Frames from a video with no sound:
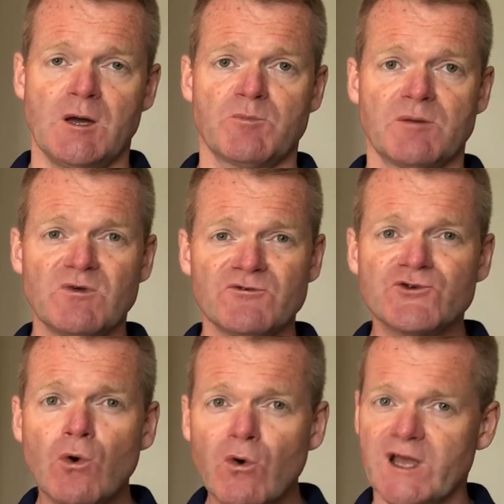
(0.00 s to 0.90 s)
But I'm not
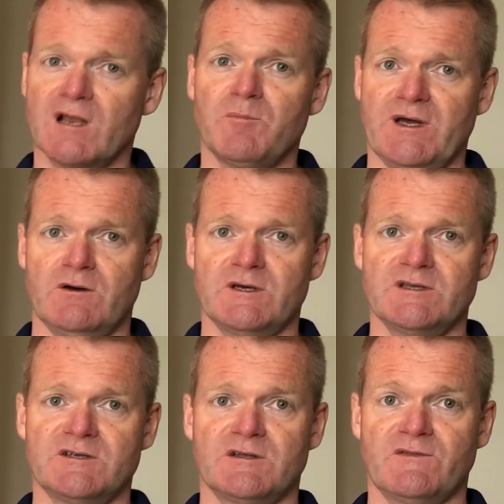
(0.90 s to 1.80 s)
talking about in
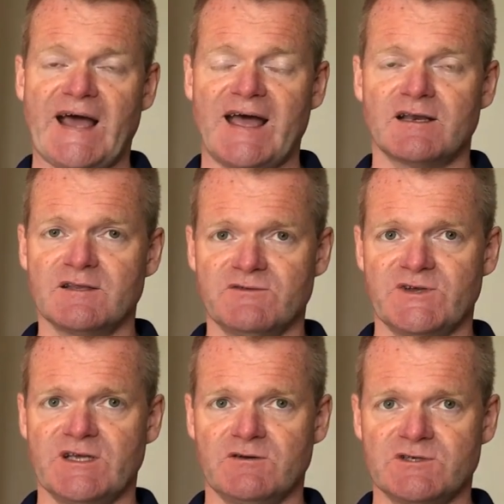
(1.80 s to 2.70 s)
this
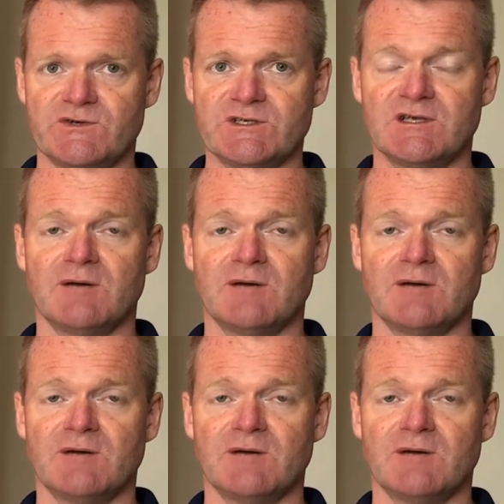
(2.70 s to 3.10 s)
video series.